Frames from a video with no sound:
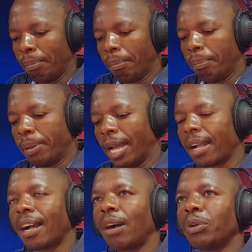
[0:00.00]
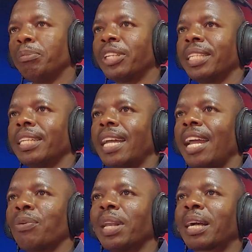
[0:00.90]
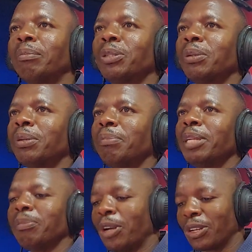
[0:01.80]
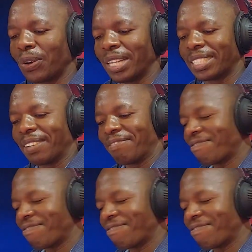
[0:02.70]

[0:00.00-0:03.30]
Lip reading: Bianca, good morning and welcome to Mid-Morning Connection.